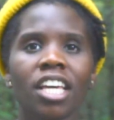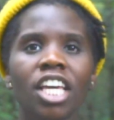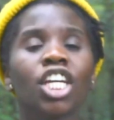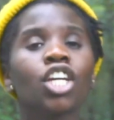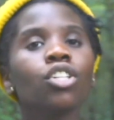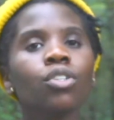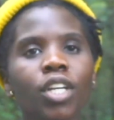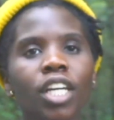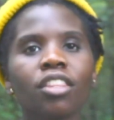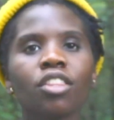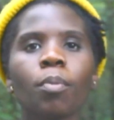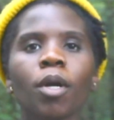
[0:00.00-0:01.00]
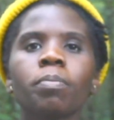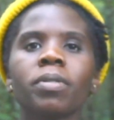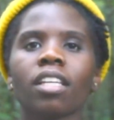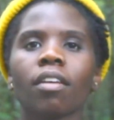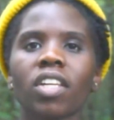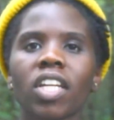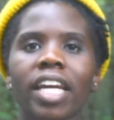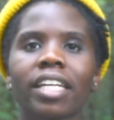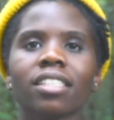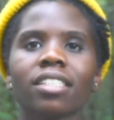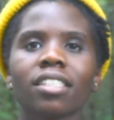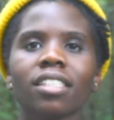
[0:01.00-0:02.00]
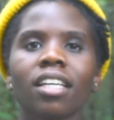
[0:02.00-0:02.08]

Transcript: including the purpose of the dance.